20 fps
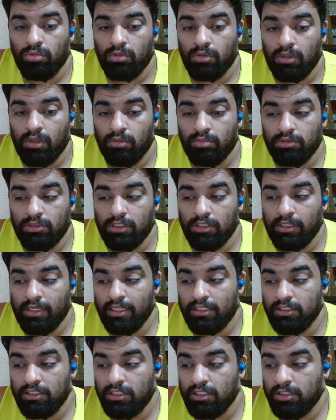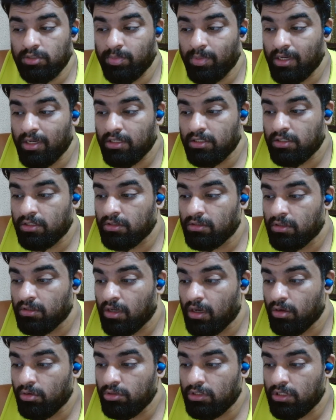that was a dangerous pass.
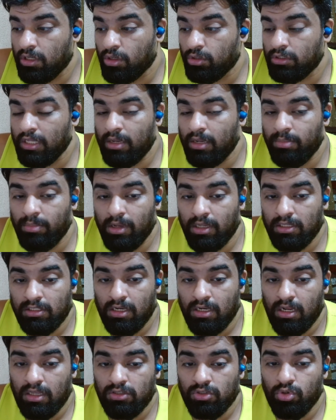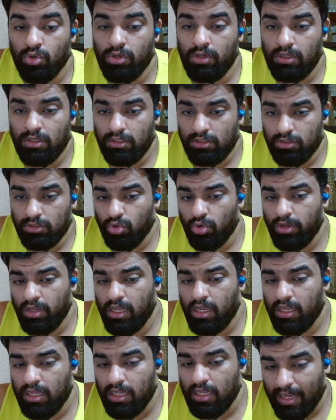How's Southgate Masterclass going? It's going
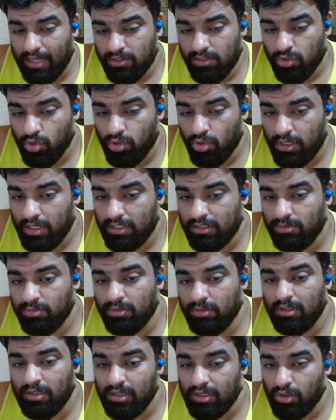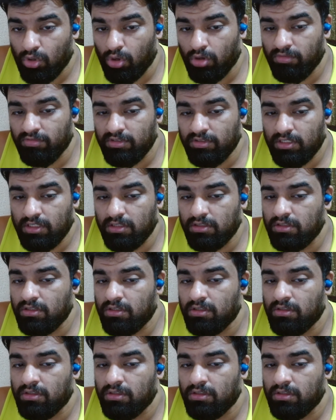as good as it always is.